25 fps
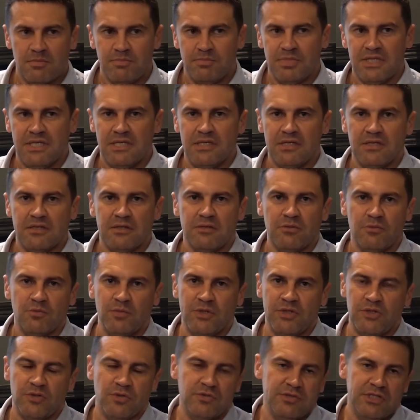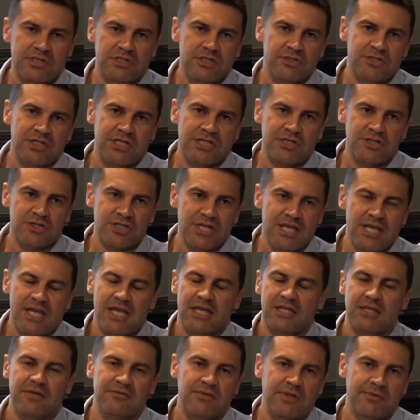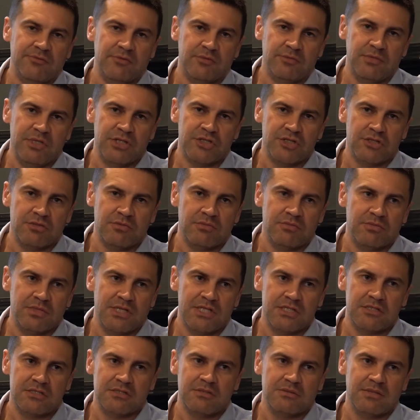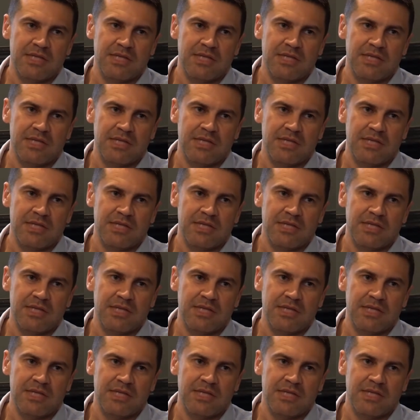being we don't need to change any of the information that's